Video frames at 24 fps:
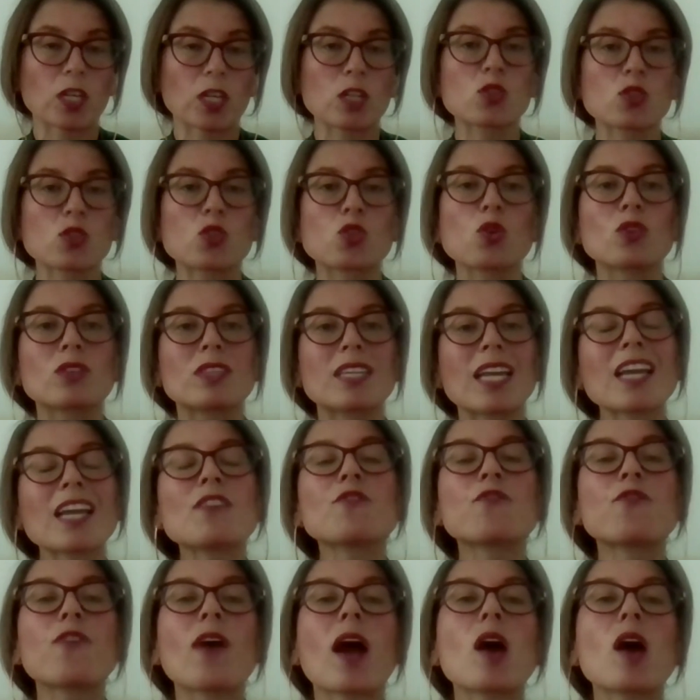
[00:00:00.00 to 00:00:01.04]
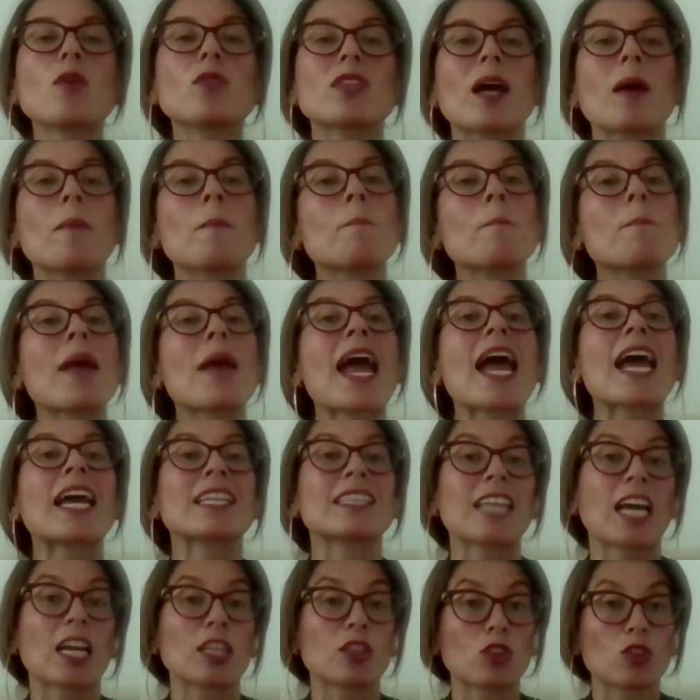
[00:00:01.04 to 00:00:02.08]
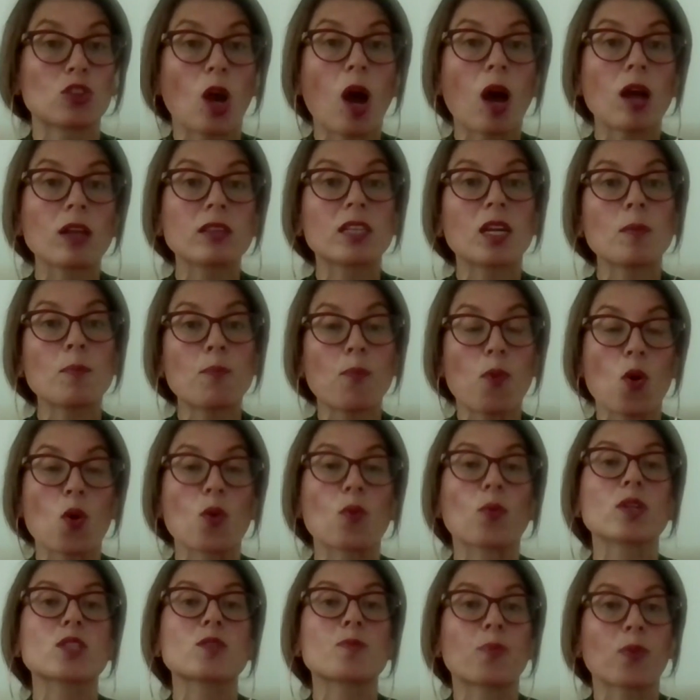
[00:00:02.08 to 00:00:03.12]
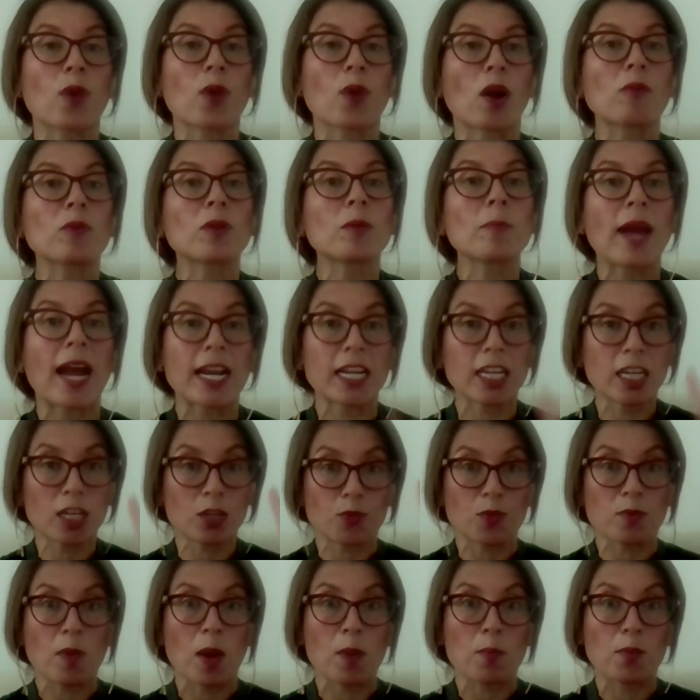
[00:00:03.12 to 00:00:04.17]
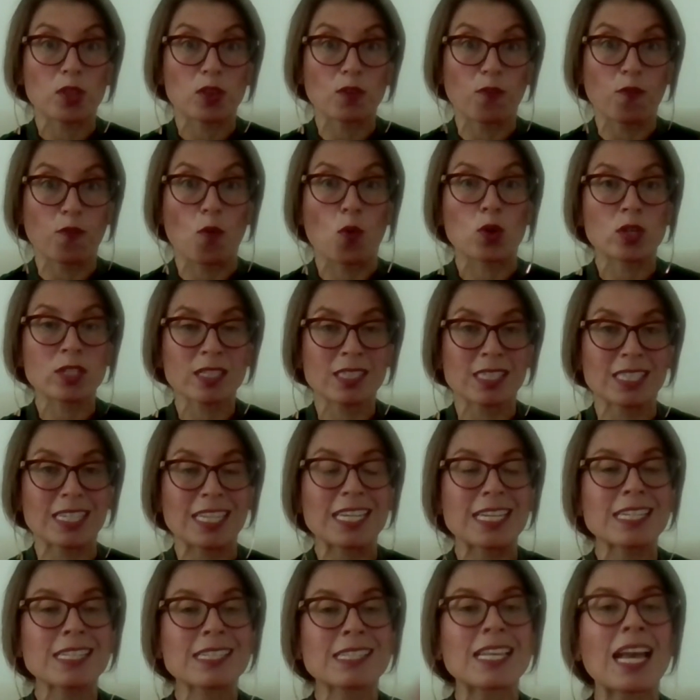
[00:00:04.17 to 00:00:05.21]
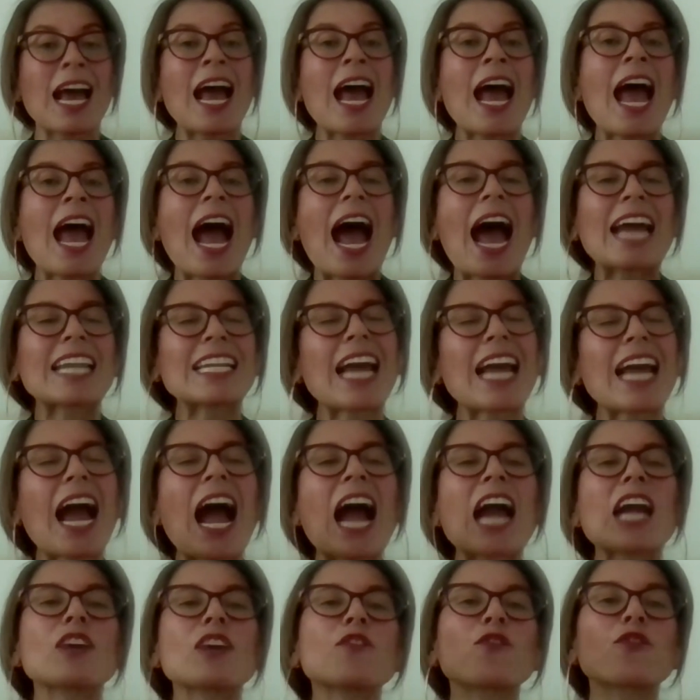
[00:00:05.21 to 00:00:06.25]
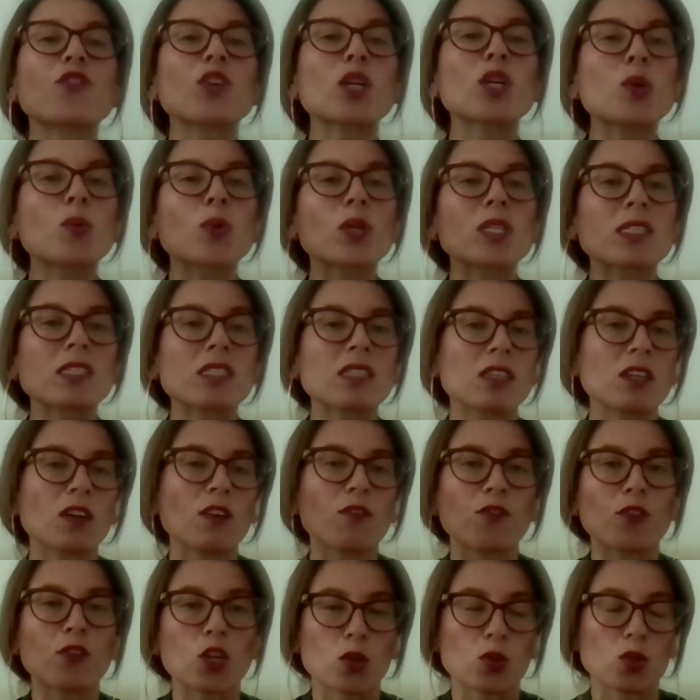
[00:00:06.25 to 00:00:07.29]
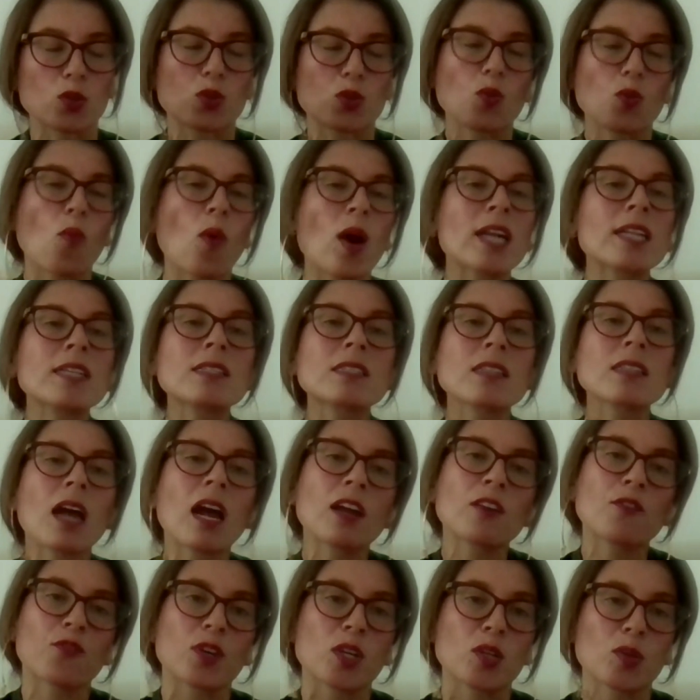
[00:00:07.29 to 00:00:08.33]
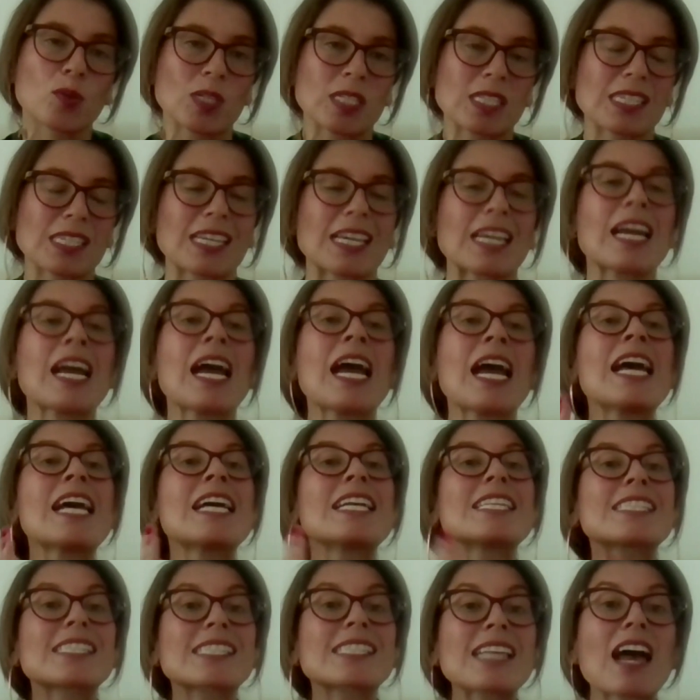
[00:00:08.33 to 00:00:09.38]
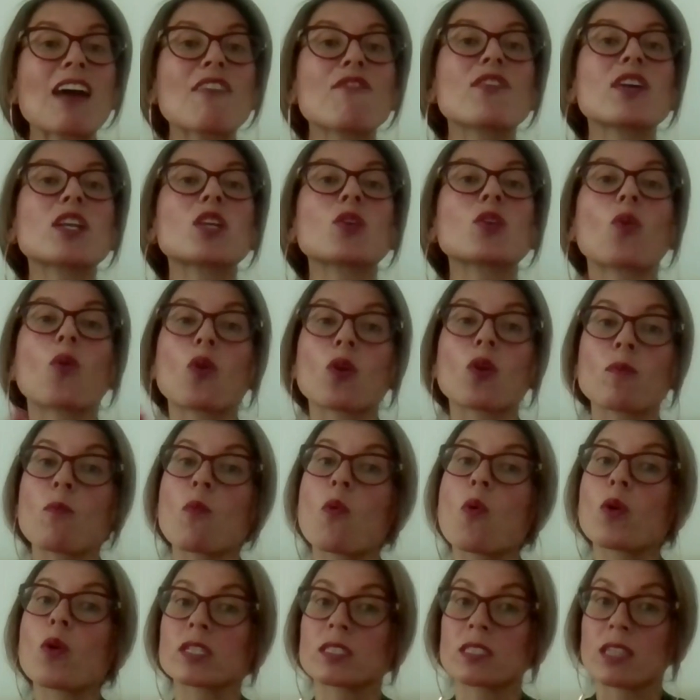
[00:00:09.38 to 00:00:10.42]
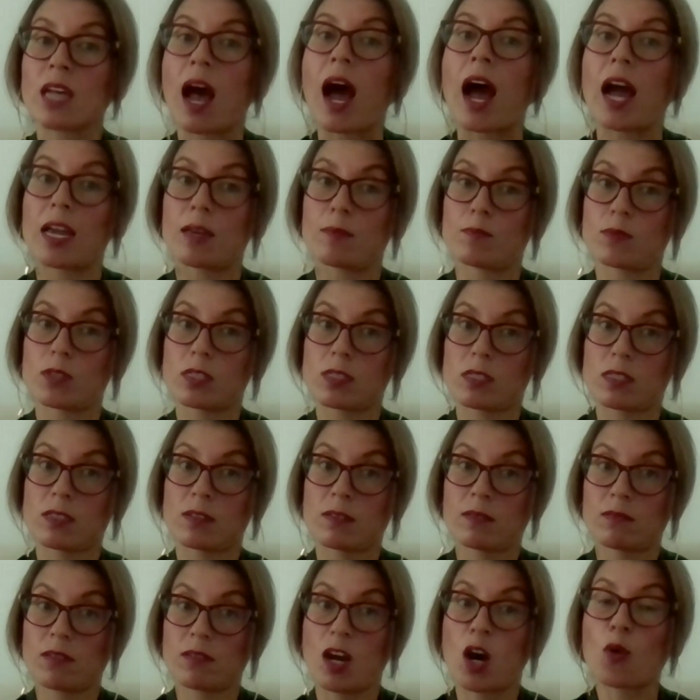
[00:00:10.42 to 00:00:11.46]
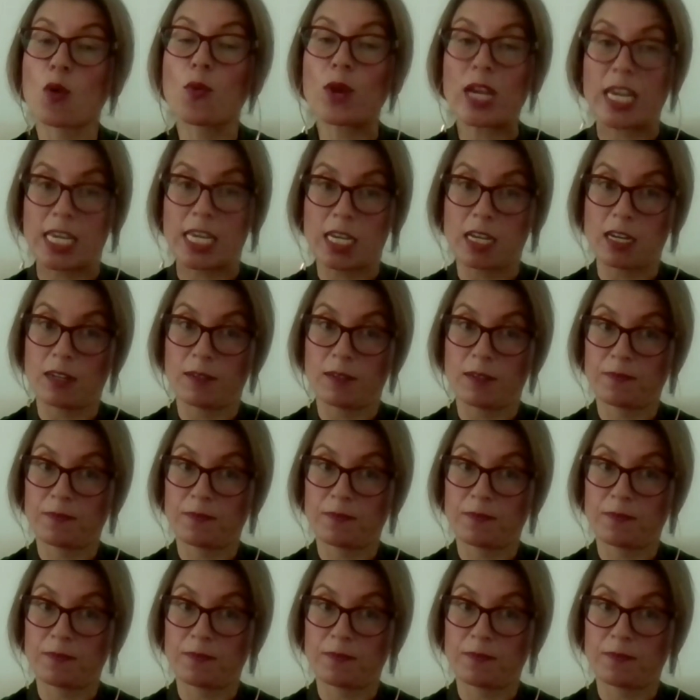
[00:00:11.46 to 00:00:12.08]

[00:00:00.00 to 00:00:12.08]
So they found that men that thought that porn was problematic, remember the four C's, and high frequency of use. What is high frequency? 7 or more times a week,